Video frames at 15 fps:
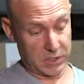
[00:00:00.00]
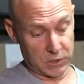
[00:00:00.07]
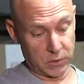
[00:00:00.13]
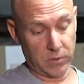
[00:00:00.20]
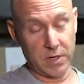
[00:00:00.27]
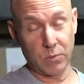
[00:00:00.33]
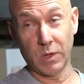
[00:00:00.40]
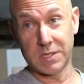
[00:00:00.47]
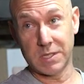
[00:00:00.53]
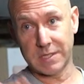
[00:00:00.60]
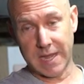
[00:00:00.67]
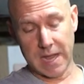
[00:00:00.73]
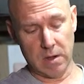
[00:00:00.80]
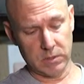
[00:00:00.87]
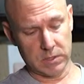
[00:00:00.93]
sturdy once it's
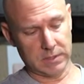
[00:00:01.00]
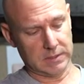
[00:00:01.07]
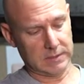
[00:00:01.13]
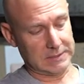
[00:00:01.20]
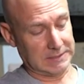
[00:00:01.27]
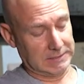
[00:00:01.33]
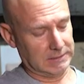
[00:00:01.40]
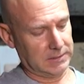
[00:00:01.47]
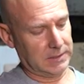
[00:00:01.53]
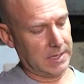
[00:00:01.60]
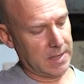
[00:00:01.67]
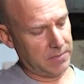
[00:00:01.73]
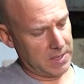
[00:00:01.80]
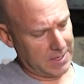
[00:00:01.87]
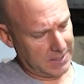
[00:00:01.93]
out.
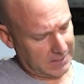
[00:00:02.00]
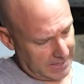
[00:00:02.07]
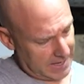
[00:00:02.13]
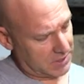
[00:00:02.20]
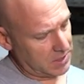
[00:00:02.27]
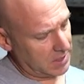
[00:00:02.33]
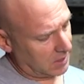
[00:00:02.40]
And then it actually